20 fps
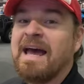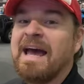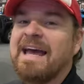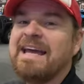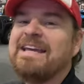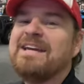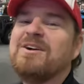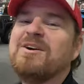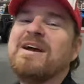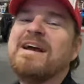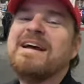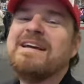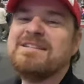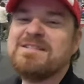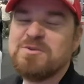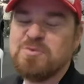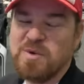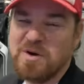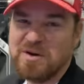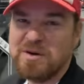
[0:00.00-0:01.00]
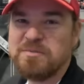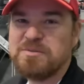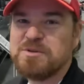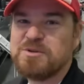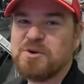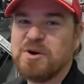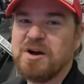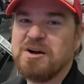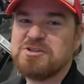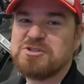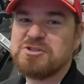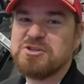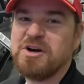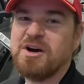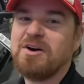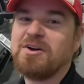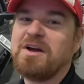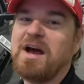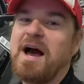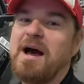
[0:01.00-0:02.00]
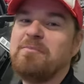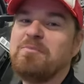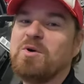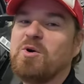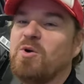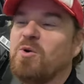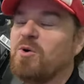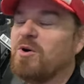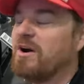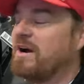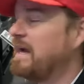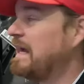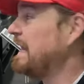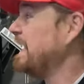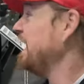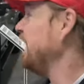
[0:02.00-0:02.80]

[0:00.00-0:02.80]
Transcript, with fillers: Hey Gearheads and welcome to Garage Talk. I'm Corey